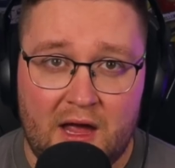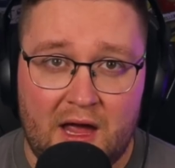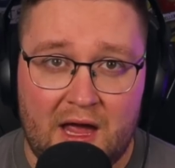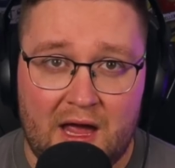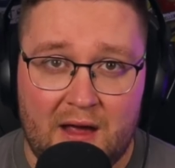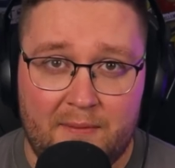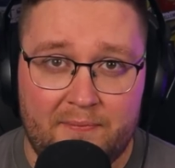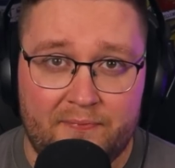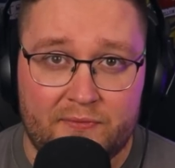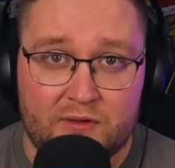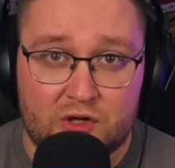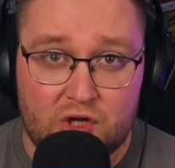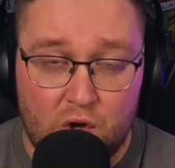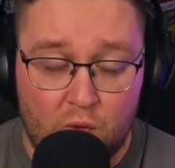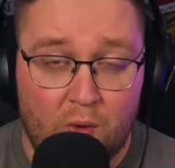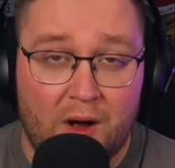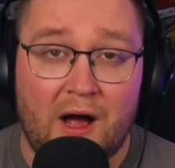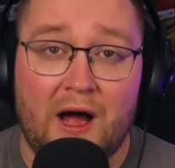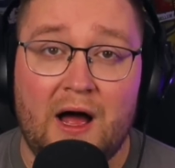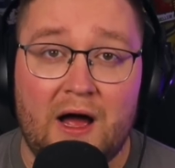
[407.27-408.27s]

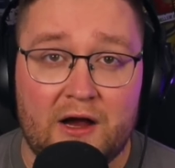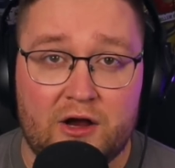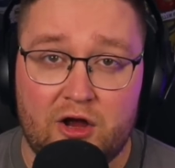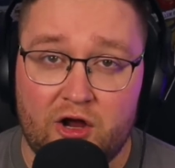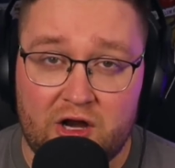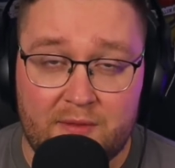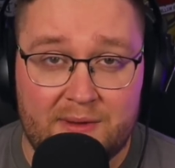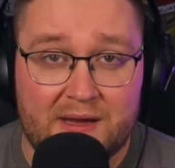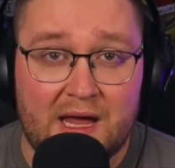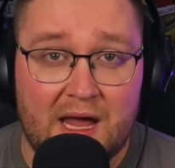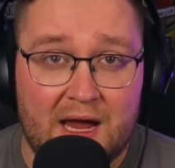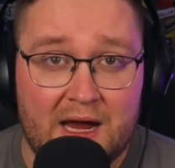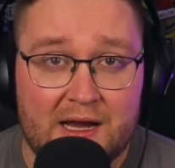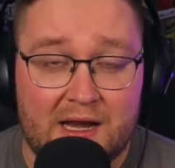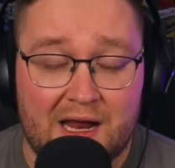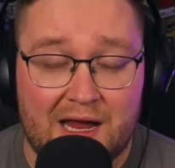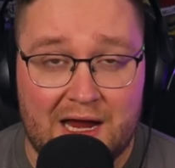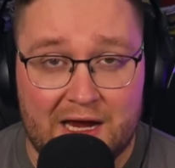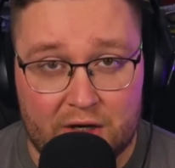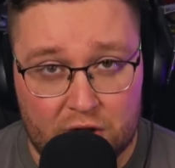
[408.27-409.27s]
You are going to be
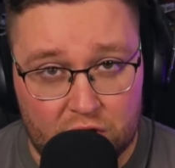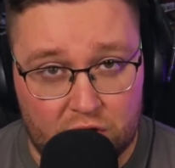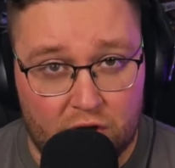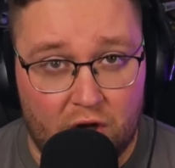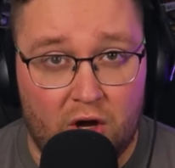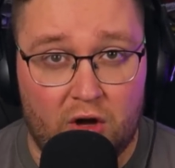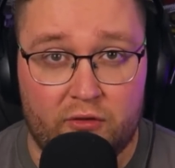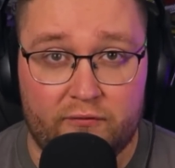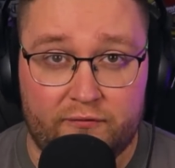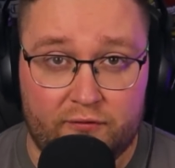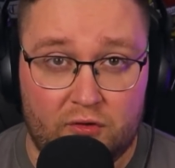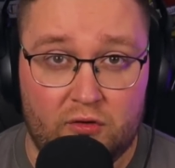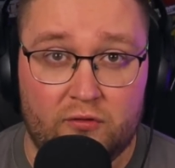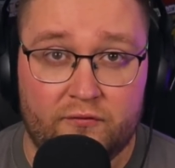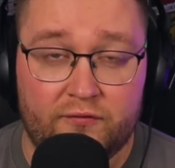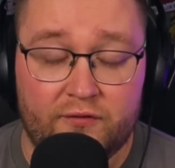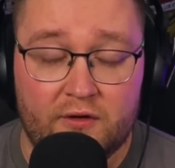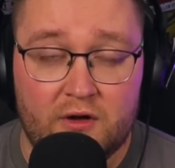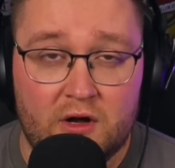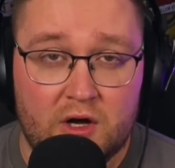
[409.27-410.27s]
getting a lot of
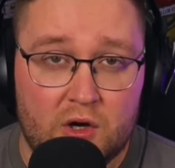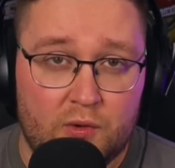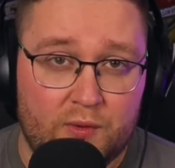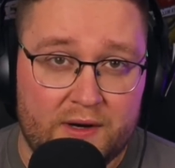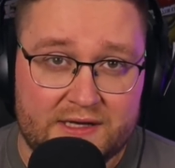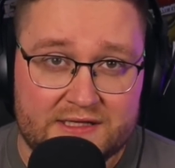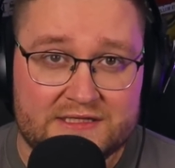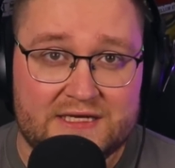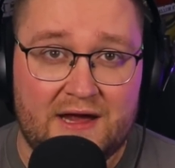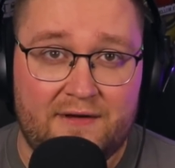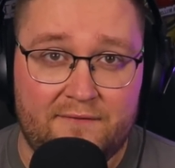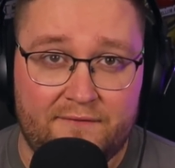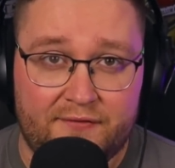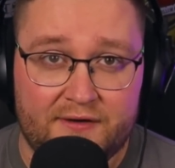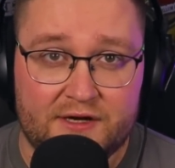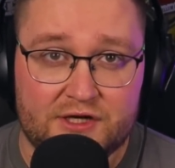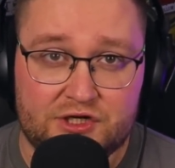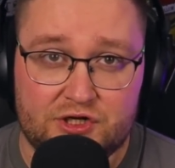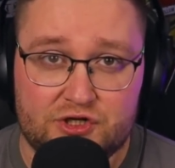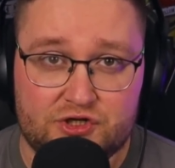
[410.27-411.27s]
love when 10th
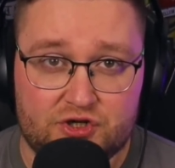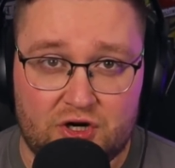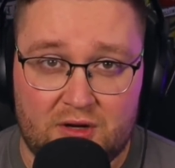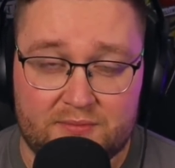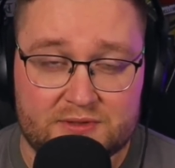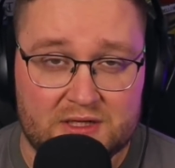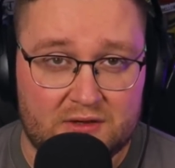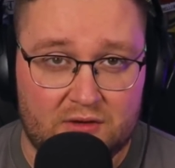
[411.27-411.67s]
edition drops.